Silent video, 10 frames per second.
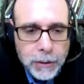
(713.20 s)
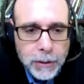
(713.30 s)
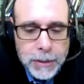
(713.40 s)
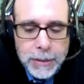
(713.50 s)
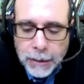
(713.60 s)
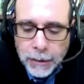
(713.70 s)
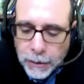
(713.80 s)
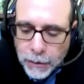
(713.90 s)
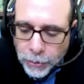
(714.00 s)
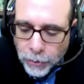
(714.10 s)
is that
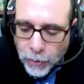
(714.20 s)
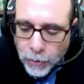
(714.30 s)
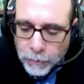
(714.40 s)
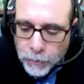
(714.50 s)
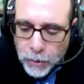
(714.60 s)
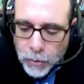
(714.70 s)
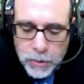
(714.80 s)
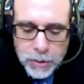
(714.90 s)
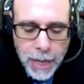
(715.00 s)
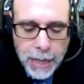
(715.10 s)
Lilienthal
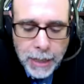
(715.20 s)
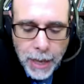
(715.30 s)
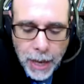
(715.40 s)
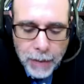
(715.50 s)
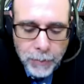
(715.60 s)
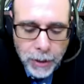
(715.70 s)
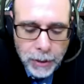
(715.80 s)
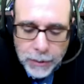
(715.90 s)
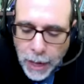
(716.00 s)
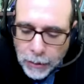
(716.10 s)
was taking aim
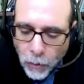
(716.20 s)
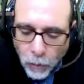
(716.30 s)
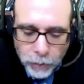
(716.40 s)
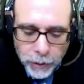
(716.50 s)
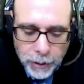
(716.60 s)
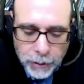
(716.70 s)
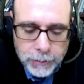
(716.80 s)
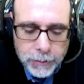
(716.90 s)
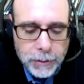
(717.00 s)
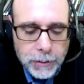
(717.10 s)
not only
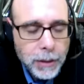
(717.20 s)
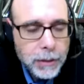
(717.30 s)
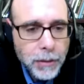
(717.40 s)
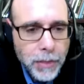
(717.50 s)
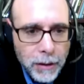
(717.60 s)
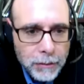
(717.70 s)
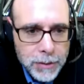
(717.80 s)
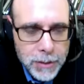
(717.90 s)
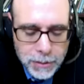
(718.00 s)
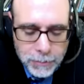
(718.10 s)
at
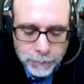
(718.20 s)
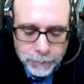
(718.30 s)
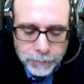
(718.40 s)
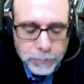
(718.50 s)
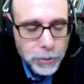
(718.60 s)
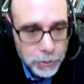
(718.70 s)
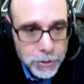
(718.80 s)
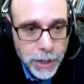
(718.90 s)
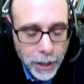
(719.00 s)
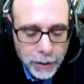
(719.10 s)
Catholicism per
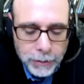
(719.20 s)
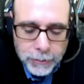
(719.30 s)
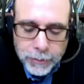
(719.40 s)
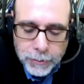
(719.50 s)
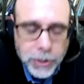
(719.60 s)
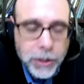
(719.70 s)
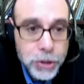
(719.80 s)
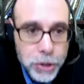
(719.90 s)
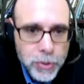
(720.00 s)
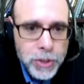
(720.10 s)
se, but at
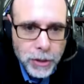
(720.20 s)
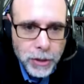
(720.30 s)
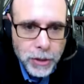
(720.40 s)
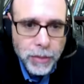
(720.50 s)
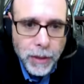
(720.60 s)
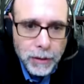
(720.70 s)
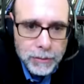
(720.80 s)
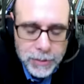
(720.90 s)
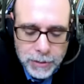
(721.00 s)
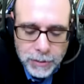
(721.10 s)
Jewish
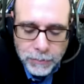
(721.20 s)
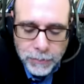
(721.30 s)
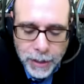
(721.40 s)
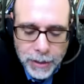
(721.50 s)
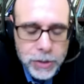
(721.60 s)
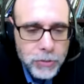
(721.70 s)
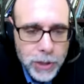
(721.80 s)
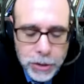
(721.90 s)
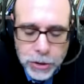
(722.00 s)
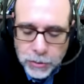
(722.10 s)
Catholicism, that is
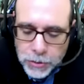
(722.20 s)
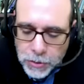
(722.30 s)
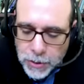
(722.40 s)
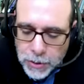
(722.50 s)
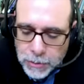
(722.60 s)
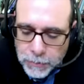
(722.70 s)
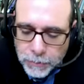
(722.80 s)
traditional Judaism,